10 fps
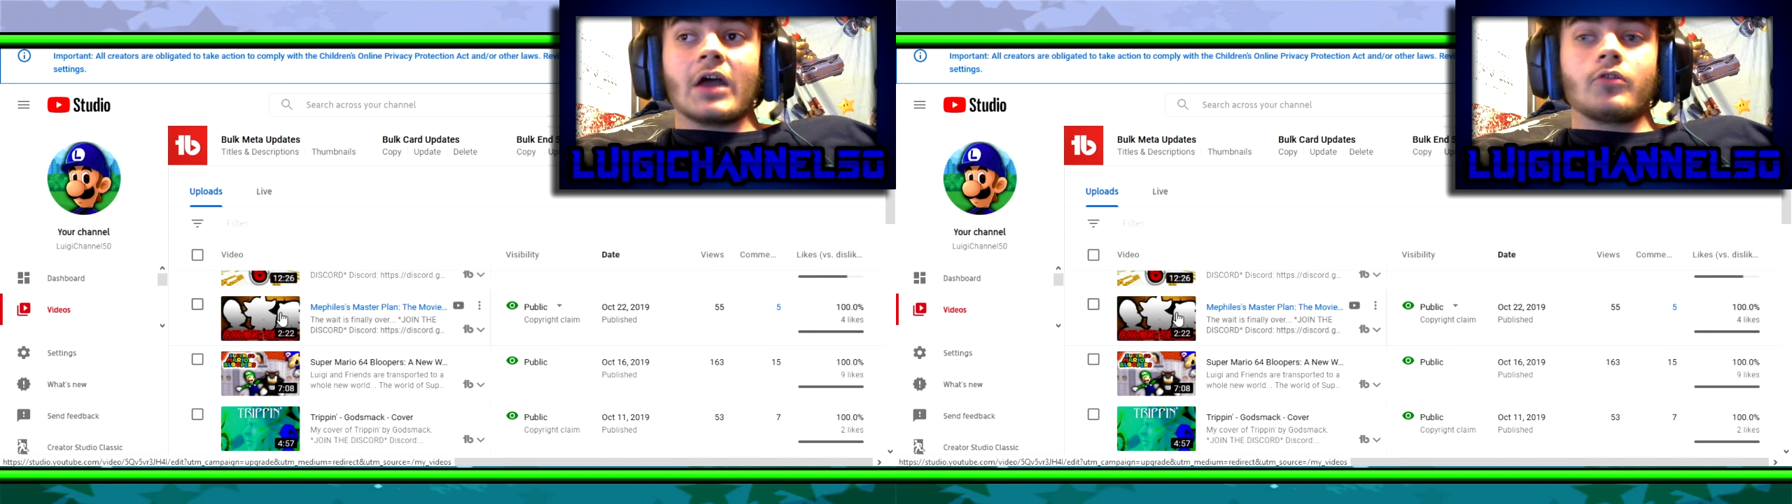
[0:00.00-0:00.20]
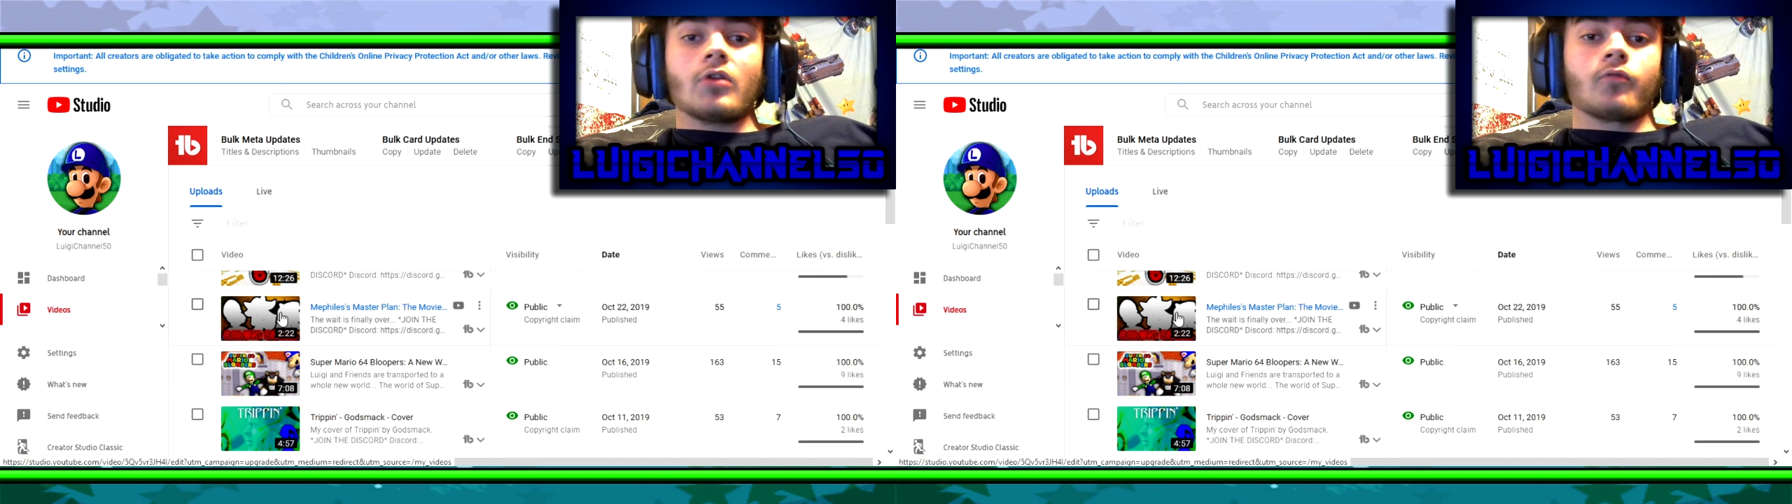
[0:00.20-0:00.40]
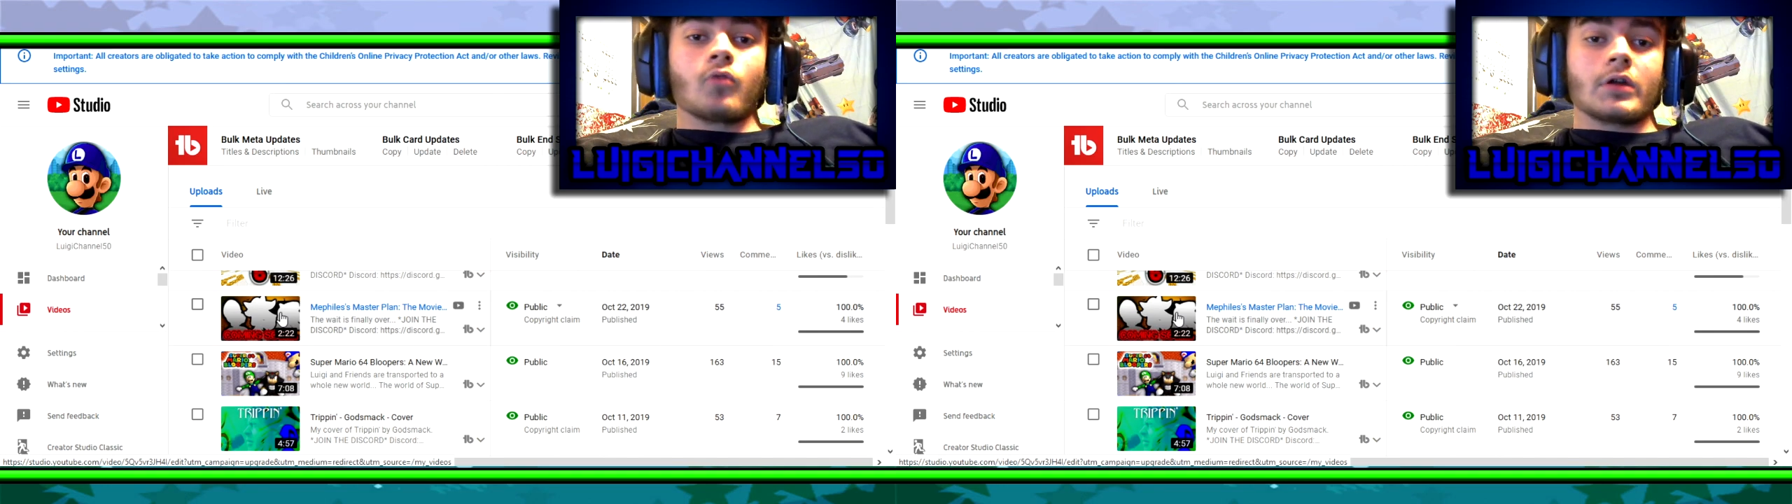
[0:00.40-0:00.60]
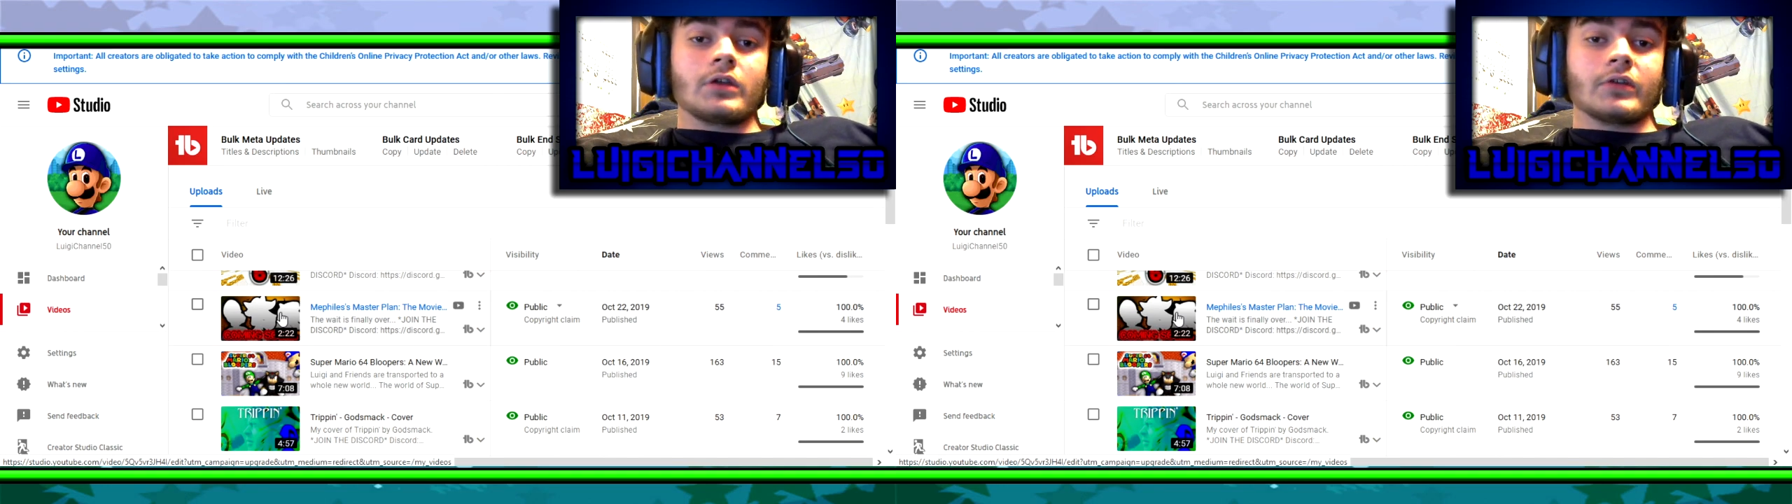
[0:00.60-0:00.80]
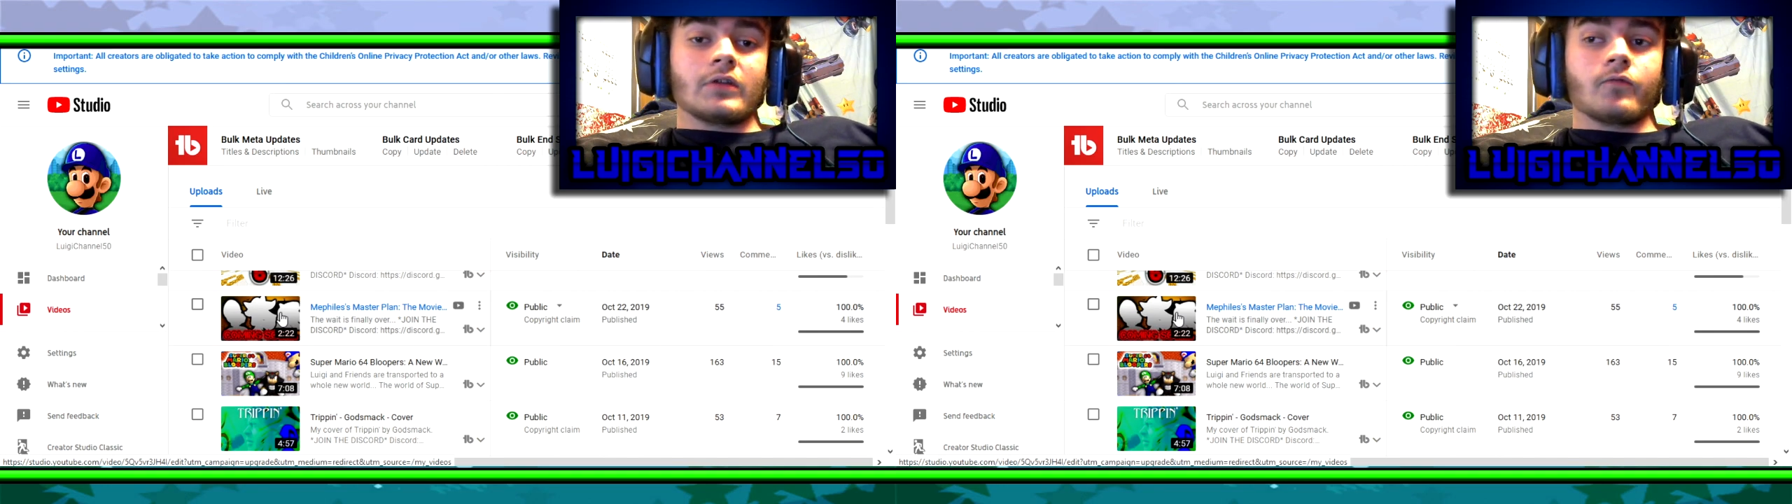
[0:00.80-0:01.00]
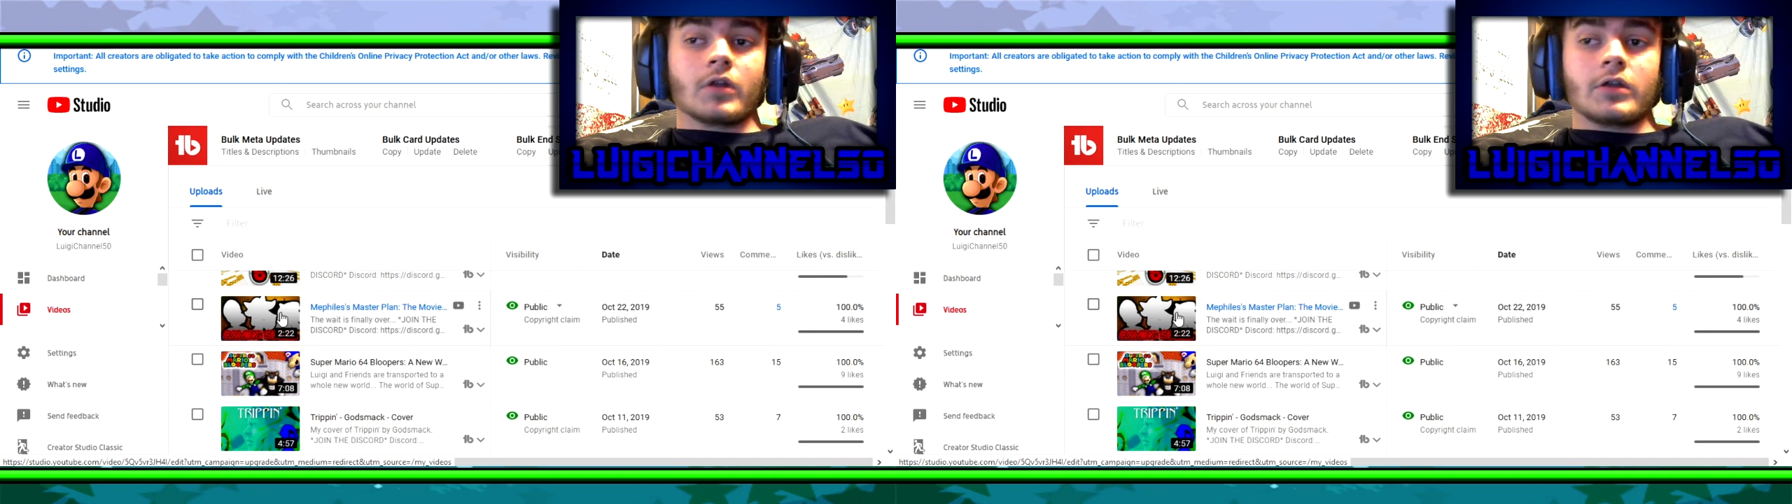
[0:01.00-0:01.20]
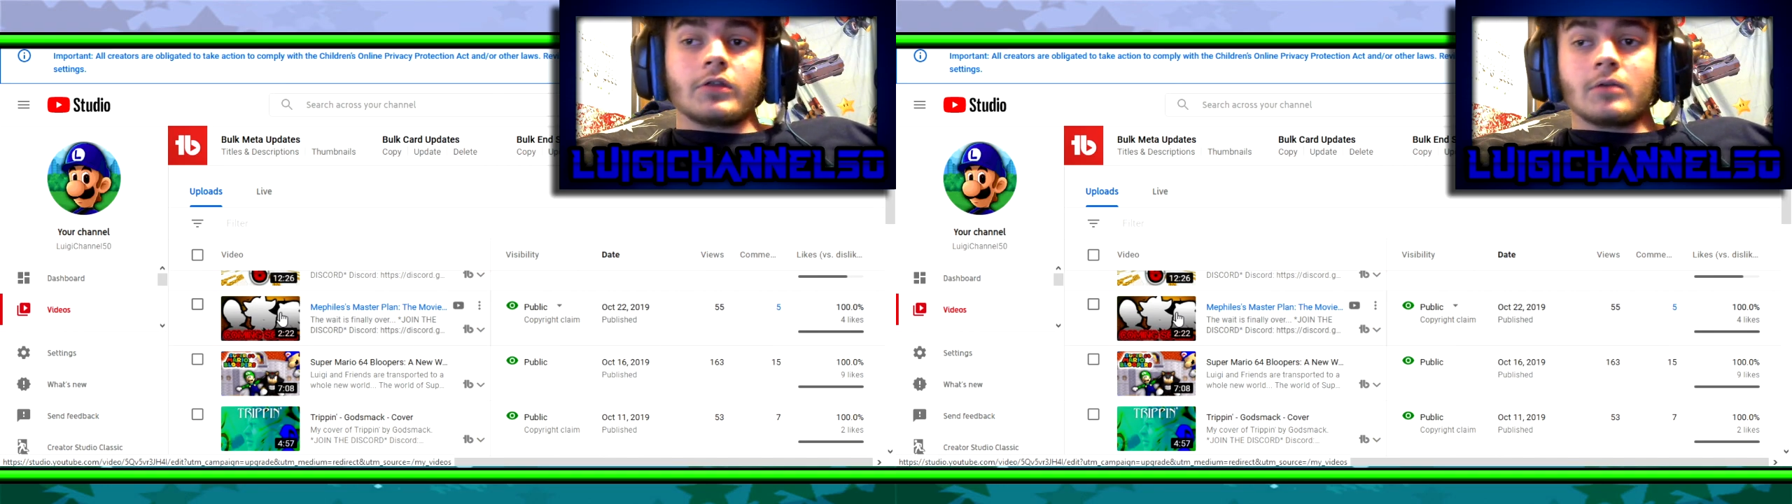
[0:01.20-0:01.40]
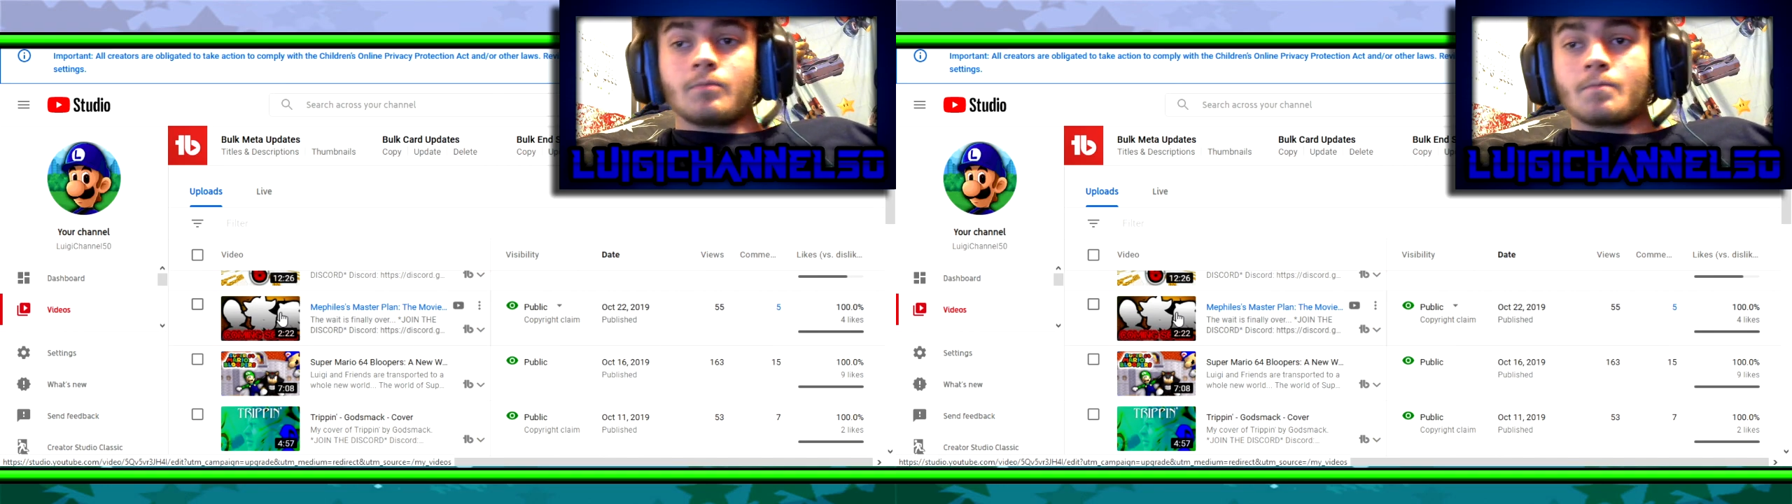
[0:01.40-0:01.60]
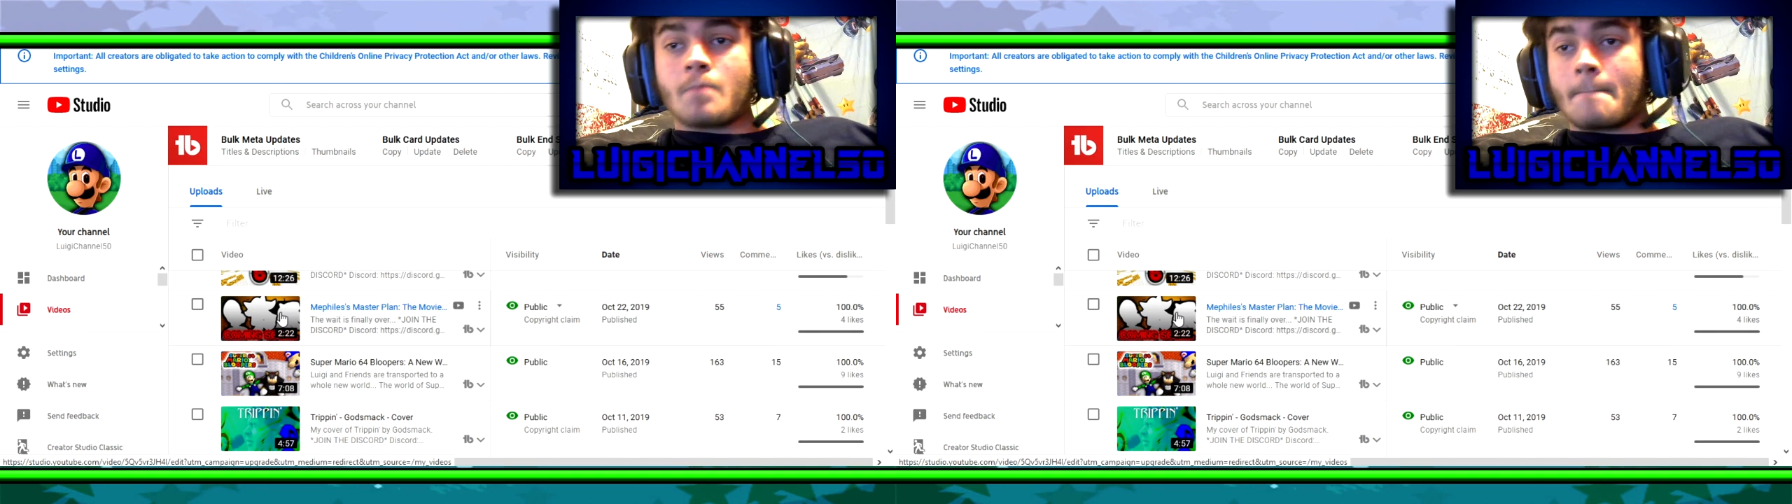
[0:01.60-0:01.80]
I do have warnings in front of them,